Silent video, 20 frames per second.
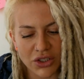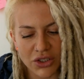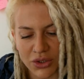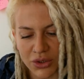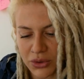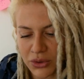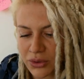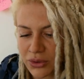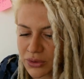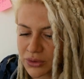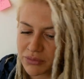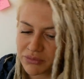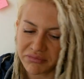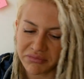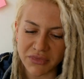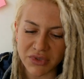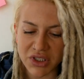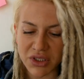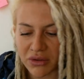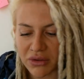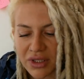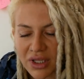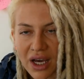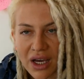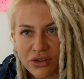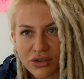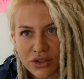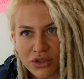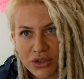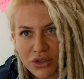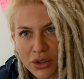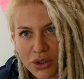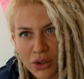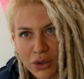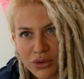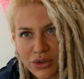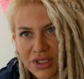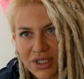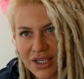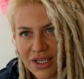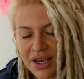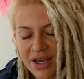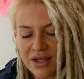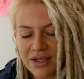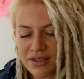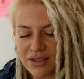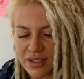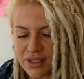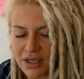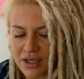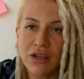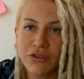to 2000 euros, I guess,